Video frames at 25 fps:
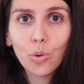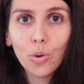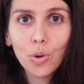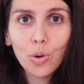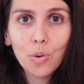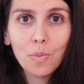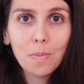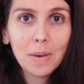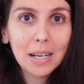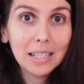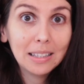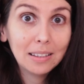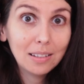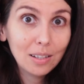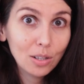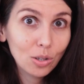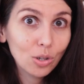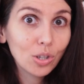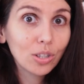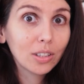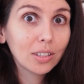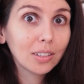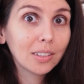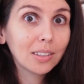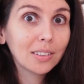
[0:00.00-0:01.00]
you my
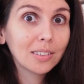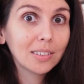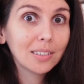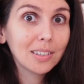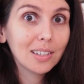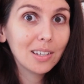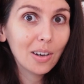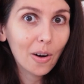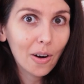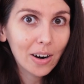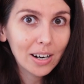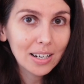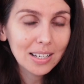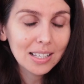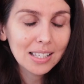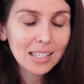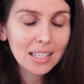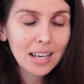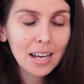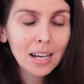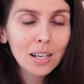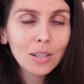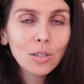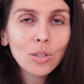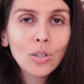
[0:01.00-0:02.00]
digital yarn
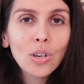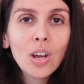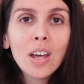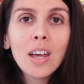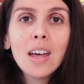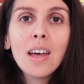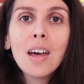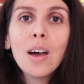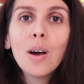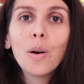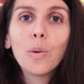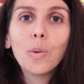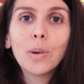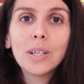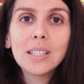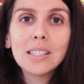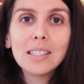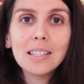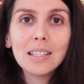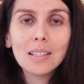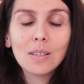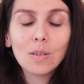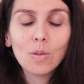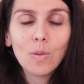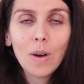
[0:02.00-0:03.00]
stash
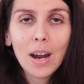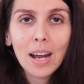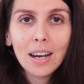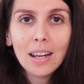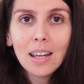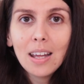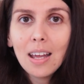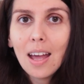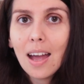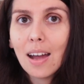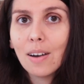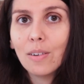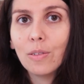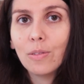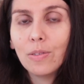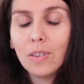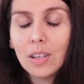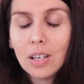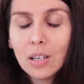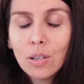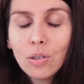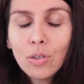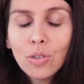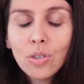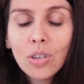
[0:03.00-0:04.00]
once it's ready and
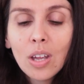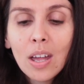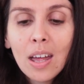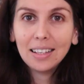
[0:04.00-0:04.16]
finished.